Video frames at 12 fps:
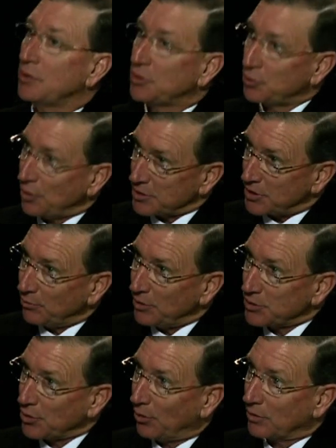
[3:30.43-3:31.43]
trusted
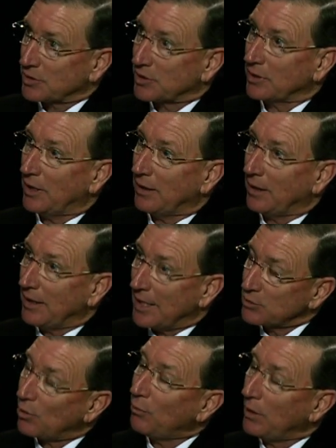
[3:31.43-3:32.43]
results. And, and
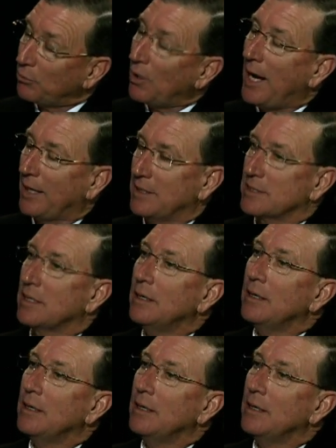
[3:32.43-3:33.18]
that's what we practice